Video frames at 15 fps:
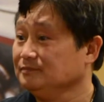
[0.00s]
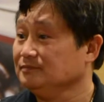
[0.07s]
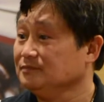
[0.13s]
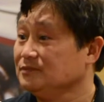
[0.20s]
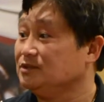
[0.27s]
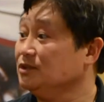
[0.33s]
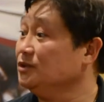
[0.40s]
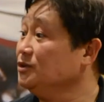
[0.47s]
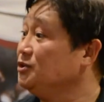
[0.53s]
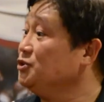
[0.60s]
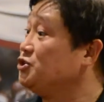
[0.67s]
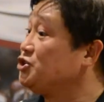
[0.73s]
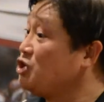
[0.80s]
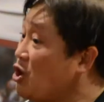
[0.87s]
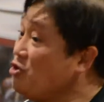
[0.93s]
to
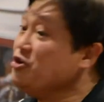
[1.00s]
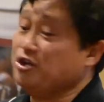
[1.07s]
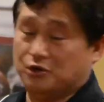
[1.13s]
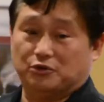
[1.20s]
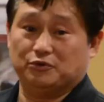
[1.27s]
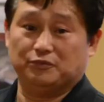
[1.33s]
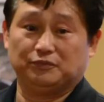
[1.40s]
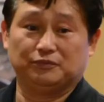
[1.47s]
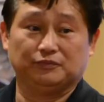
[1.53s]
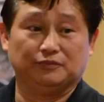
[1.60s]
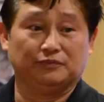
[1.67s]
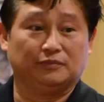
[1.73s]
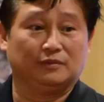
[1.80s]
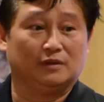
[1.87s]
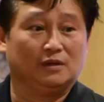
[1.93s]
show you
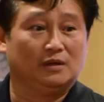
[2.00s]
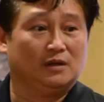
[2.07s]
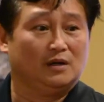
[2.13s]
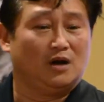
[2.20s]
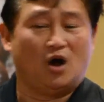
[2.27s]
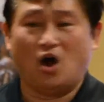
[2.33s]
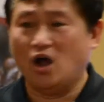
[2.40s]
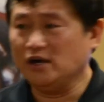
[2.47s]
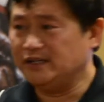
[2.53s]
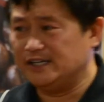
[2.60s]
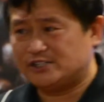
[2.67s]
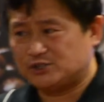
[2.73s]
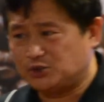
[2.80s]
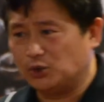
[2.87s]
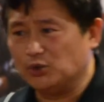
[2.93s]
all these
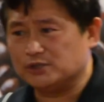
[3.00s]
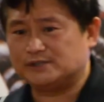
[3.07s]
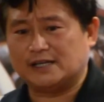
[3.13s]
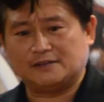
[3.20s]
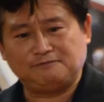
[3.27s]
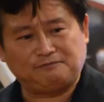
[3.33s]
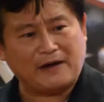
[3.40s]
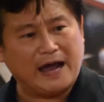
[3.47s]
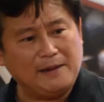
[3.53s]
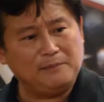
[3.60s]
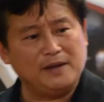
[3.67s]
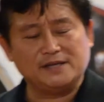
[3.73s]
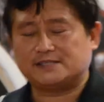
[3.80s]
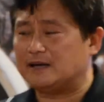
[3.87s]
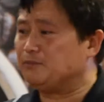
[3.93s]
tools that 5Bs
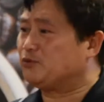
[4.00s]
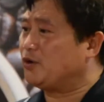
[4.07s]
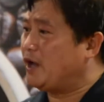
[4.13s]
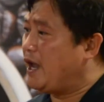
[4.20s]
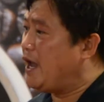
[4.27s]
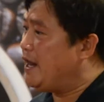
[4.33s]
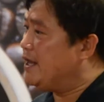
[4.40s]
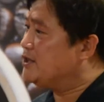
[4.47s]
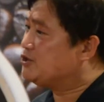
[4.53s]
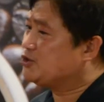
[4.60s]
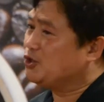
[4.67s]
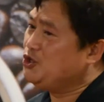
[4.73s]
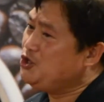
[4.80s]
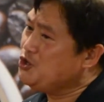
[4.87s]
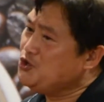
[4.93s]
have created so
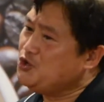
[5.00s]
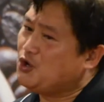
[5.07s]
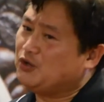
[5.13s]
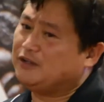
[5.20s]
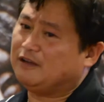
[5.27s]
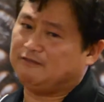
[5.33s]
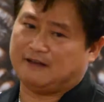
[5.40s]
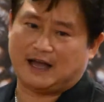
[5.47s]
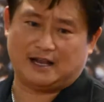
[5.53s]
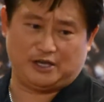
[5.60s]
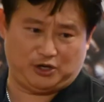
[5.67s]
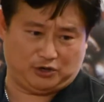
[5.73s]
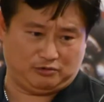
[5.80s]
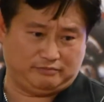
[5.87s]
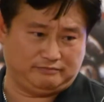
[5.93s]
you know the value.
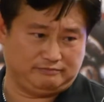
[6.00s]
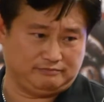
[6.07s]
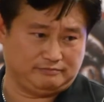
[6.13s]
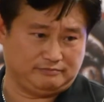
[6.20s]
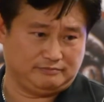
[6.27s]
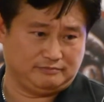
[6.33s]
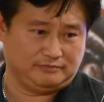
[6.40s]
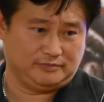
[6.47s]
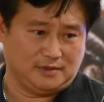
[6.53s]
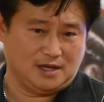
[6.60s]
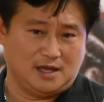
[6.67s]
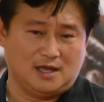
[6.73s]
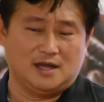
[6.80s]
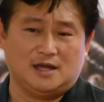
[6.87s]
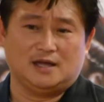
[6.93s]

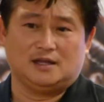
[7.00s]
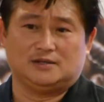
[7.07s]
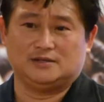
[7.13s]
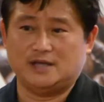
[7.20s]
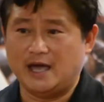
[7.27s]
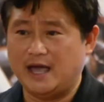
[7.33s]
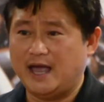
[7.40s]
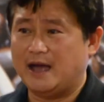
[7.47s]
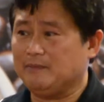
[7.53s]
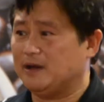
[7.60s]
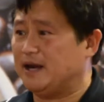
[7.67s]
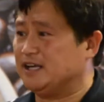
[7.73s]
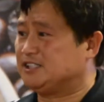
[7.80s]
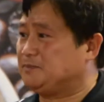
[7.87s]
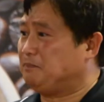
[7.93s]
Today, I'm gonna
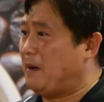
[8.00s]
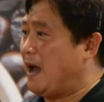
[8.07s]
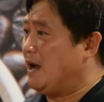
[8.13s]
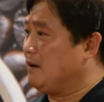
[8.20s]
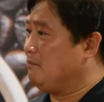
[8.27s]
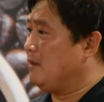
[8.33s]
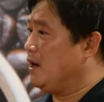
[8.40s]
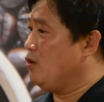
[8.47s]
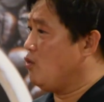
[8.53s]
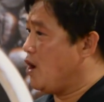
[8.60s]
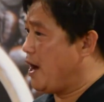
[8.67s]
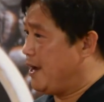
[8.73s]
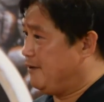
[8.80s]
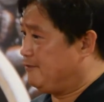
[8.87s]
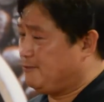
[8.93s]
spank my
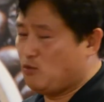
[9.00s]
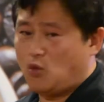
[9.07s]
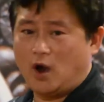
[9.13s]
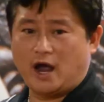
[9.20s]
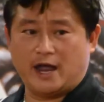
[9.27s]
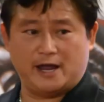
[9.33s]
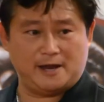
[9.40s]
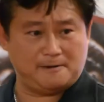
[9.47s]
wife. Why?